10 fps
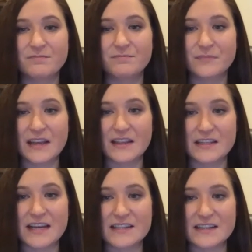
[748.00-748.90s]
get the
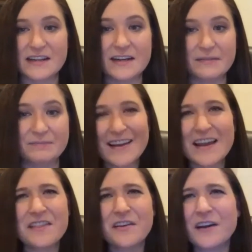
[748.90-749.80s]
tests i needed
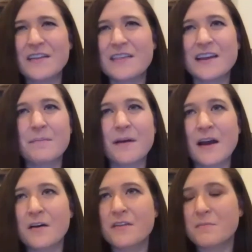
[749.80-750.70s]
and the great thing
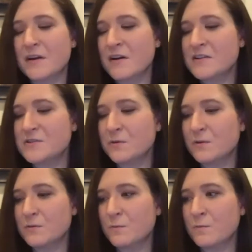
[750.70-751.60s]
about the mira
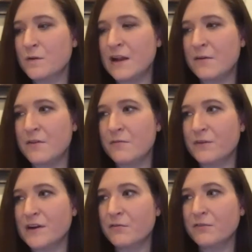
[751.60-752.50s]
tool you know the
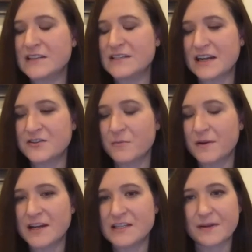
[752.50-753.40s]
real reason i told my
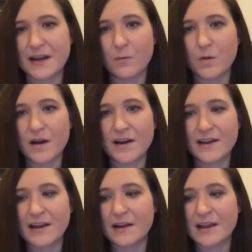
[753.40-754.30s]
husband i wanted
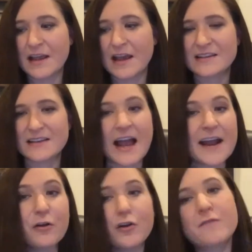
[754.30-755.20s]
it i said i
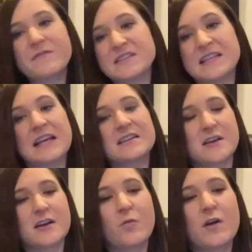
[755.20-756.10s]
don't know if this thing is
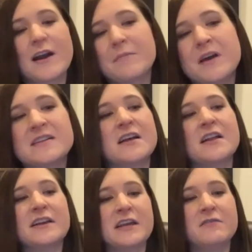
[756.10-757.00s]
going to work i'm not
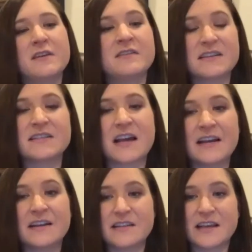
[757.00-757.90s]
telling you that this
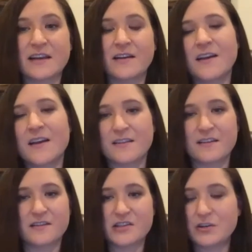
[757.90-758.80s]
science thing
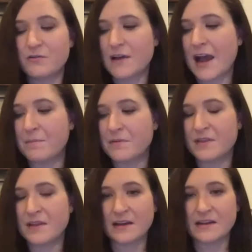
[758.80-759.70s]
that this new app
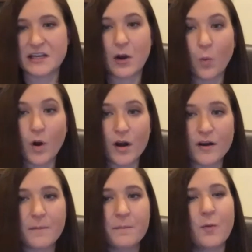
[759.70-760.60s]
thing is going to work
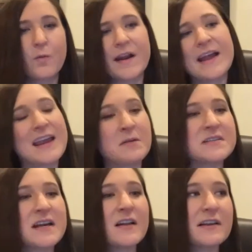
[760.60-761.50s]
but what i am
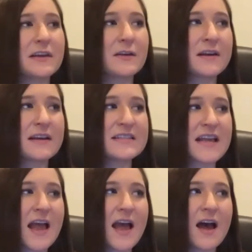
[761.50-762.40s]
telling you is
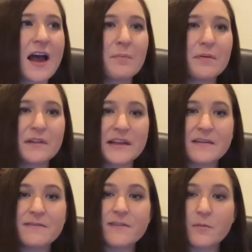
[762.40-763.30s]
i
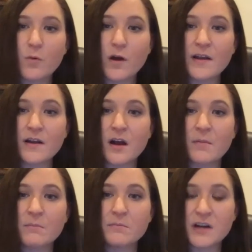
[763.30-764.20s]
believe from what
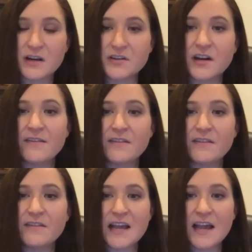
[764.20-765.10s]
dr
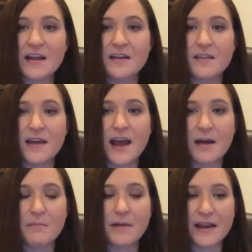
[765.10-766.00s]
evans said that
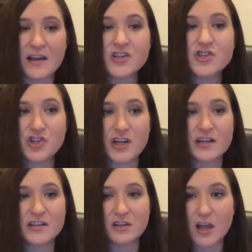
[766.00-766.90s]
my estrogen
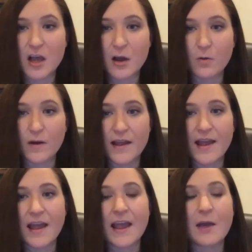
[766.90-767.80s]
is low
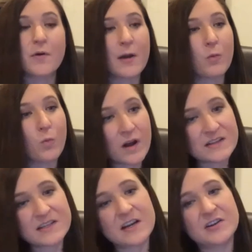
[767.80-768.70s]
and what i want
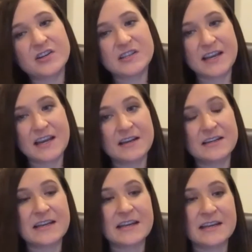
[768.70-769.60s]
to understand
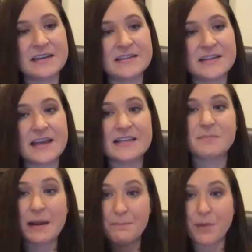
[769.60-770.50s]
is is
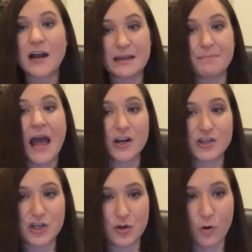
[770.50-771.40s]
my body back
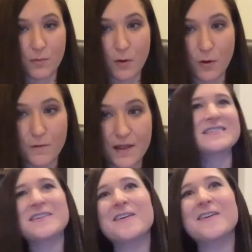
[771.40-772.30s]
to normal
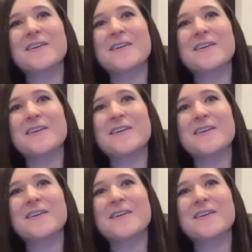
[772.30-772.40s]
so